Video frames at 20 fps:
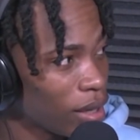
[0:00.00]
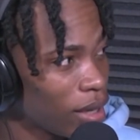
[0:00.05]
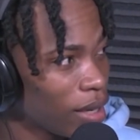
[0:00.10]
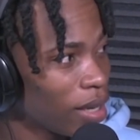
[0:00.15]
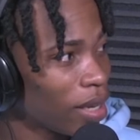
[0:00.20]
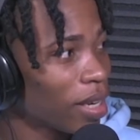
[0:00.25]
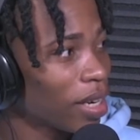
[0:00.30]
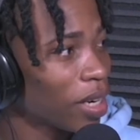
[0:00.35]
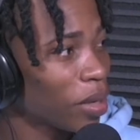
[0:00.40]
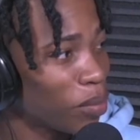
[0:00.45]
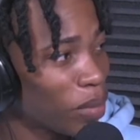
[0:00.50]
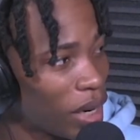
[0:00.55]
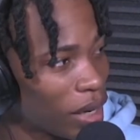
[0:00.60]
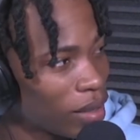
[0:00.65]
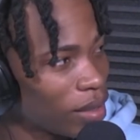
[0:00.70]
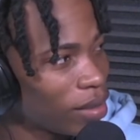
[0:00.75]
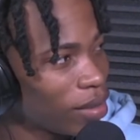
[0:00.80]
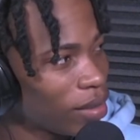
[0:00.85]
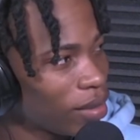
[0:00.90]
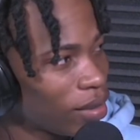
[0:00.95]
Mm-hmm. The
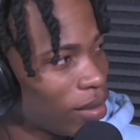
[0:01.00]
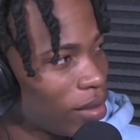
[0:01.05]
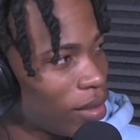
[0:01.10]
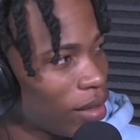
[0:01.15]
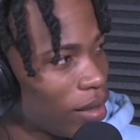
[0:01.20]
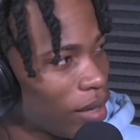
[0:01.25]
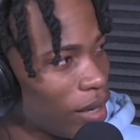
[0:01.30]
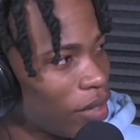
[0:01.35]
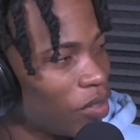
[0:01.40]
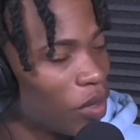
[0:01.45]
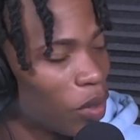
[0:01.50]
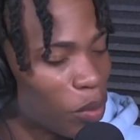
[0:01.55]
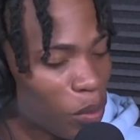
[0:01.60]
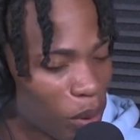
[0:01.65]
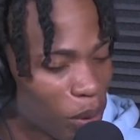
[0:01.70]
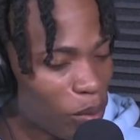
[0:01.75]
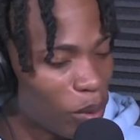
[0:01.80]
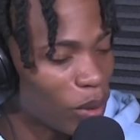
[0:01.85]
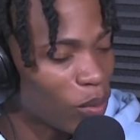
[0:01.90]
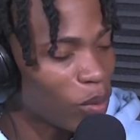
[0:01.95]
bad is from the
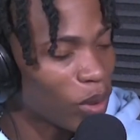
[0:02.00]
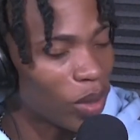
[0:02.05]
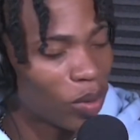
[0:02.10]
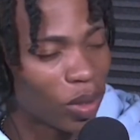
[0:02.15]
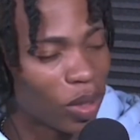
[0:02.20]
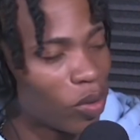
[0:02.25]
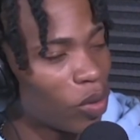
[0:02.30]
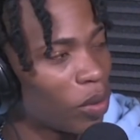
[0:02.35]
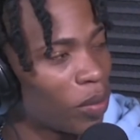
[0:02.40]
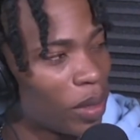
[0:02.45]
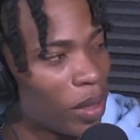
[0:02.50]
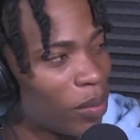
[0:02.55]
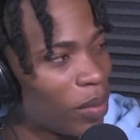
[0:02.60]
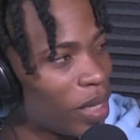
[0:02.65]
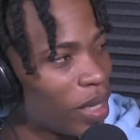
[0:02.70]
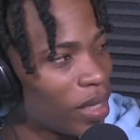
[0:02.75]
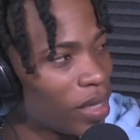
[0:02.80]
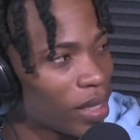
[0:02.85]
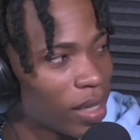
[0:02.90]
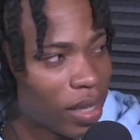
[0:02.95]
people them who don't want to them
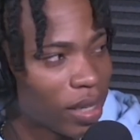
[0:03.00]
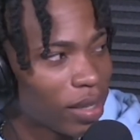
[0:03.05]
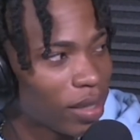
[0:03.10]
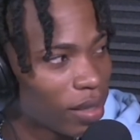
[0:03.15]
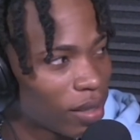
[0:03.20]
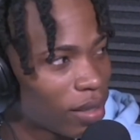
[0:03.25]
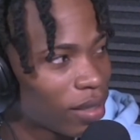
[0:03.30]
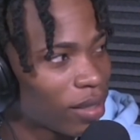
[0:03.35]
ears yet.